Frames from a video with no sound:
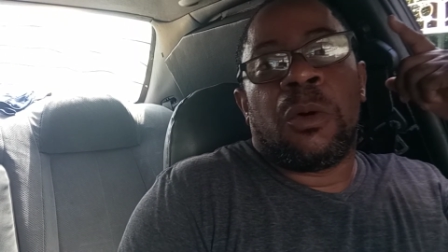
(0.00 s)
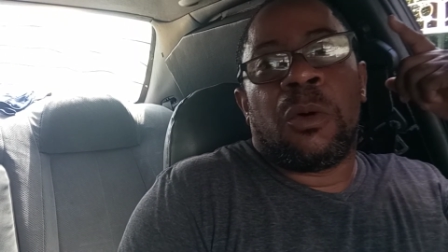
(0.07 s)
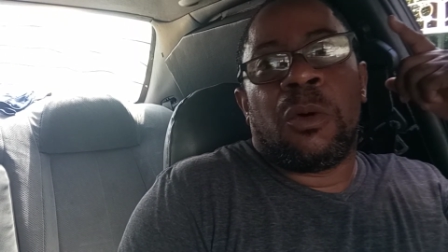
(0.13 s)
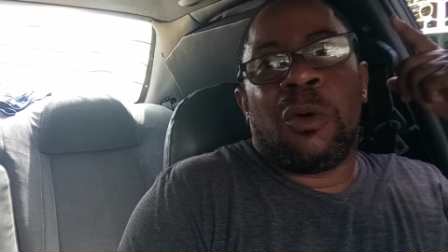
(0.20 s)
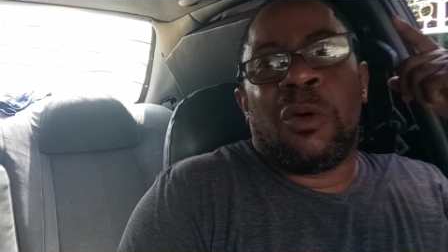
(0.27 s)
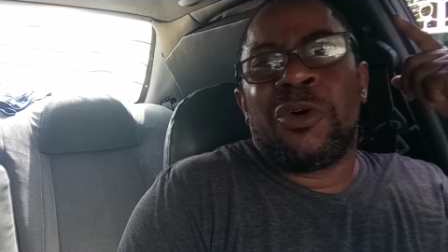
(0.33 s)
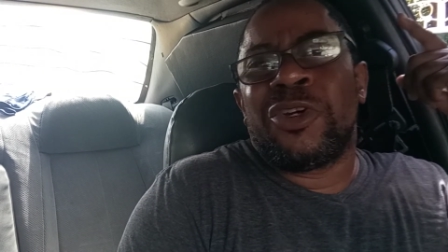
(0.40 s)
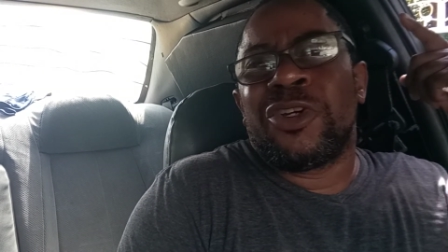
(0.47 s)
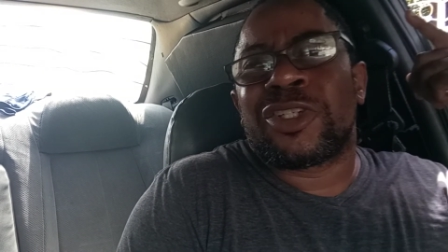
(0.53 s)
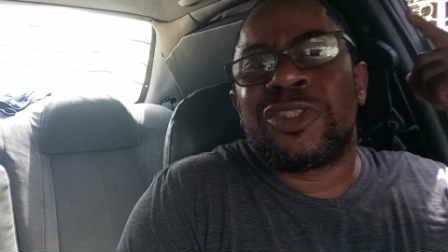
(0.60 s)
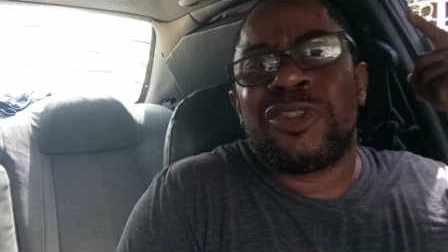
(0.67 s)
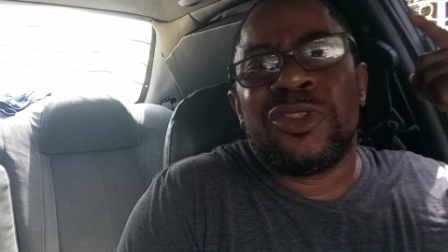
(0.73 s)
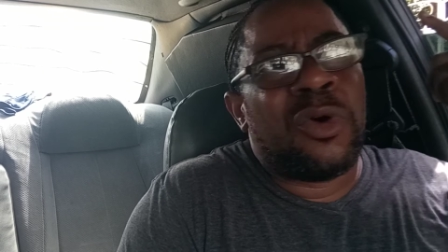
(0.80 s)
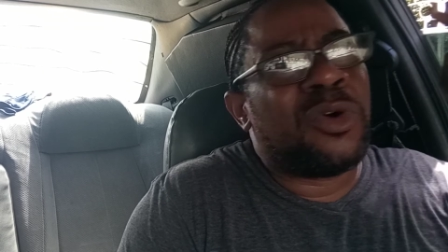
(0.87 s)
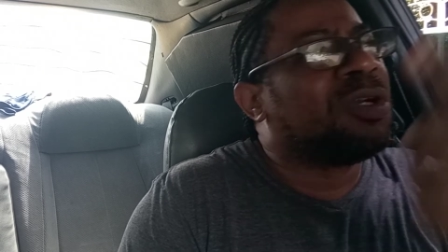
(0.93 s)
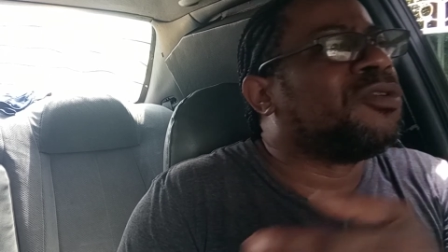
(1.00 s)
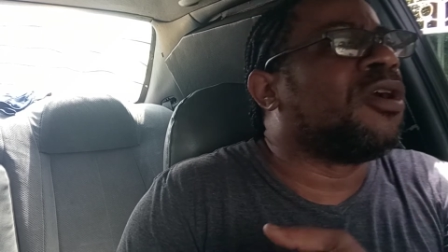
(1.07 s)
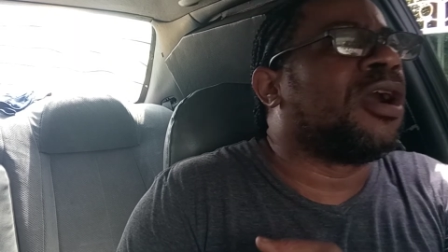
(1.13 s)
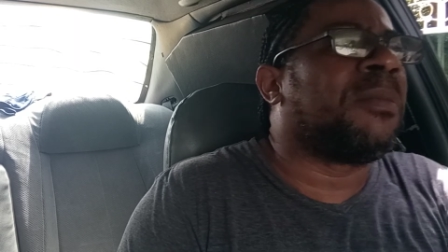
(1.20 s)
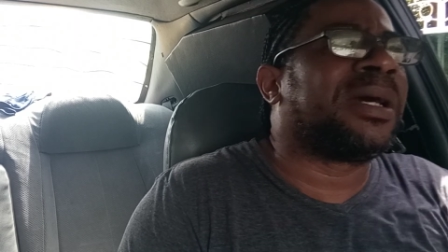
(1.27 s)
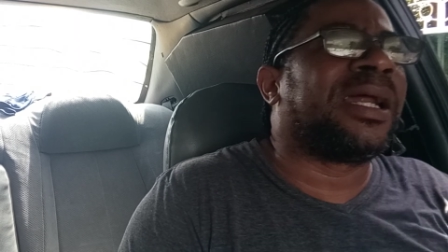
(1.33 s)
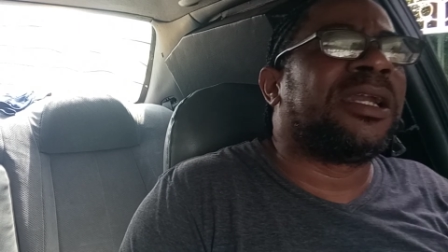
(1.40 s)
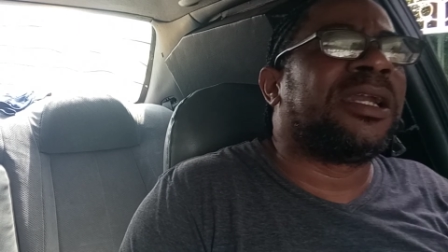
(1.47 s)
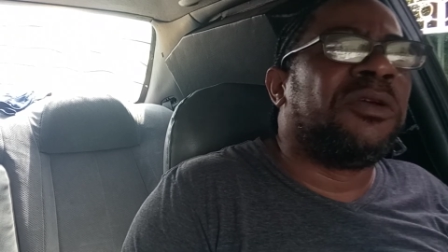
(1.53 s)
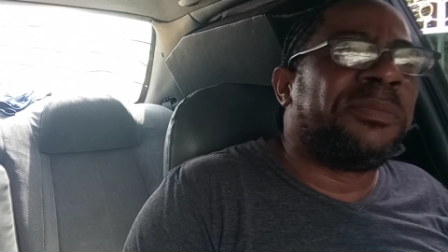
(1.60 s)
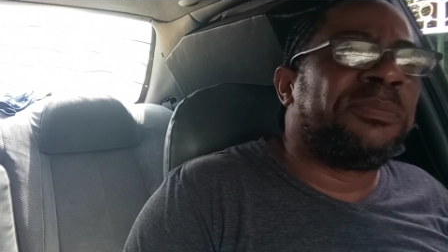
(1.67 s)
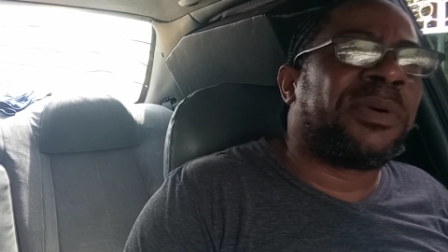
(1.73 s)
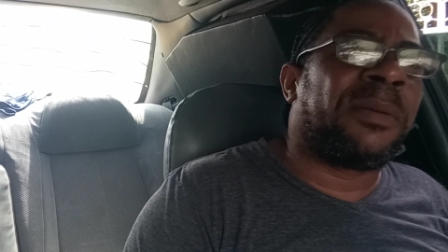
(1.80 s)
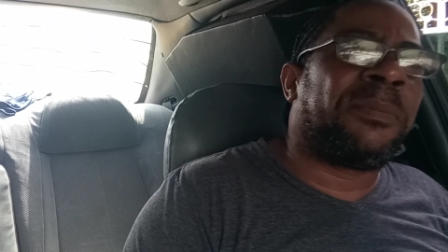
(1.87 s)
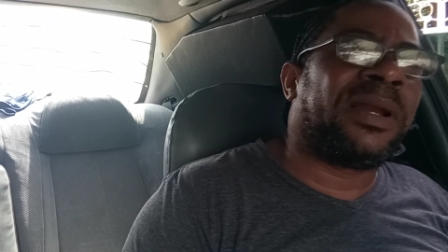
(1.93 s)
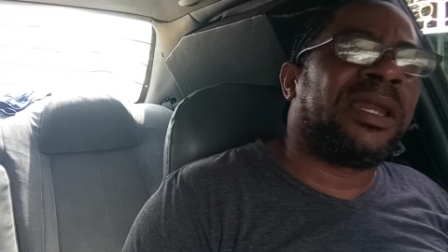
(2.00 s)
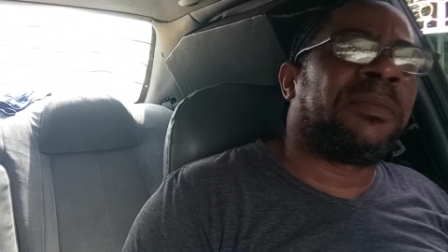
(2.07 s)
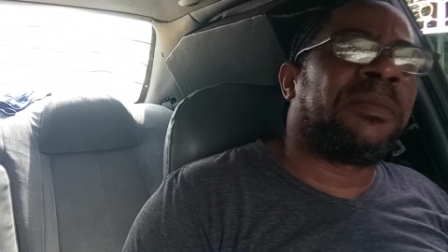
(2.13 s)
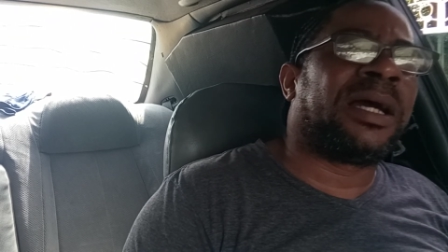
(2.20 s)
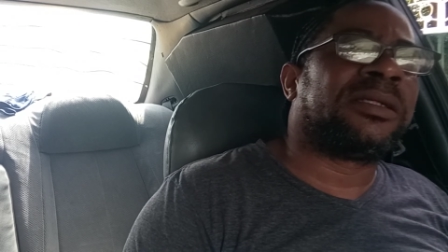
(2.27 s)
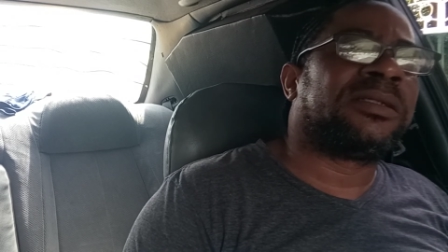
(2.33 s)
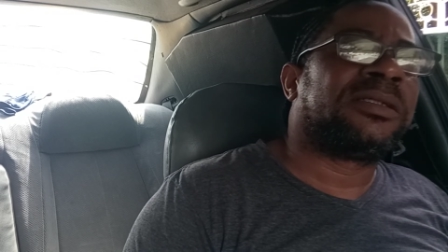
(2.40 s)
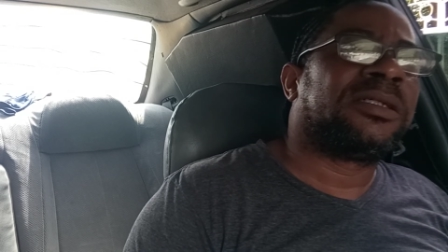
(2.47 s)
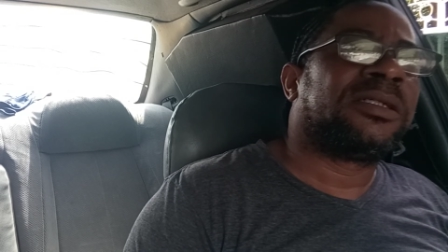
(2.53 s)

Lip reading: you just do the work, man, and do it properly, man.